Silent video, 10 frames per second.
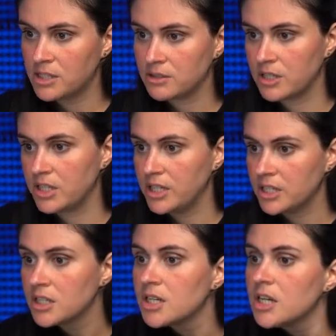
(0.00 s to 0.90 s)
So
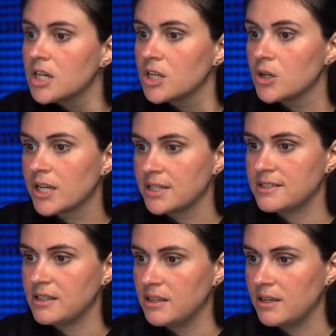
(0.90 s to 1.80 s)
here you can
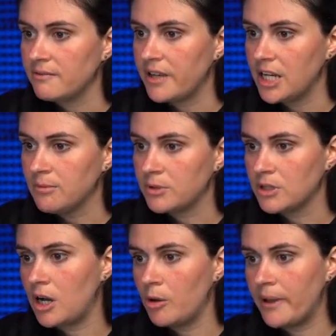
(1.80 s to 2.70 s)
see the available
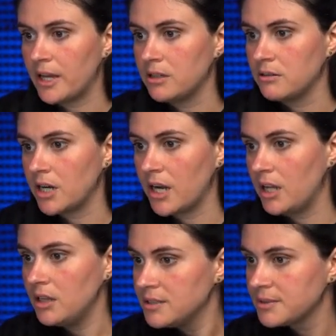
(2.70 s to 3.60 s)
callback
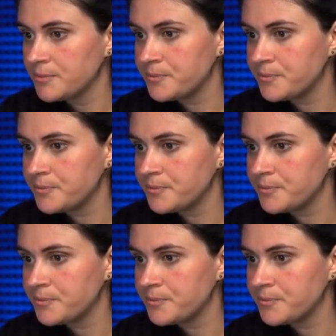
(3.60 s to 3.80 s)
URLs,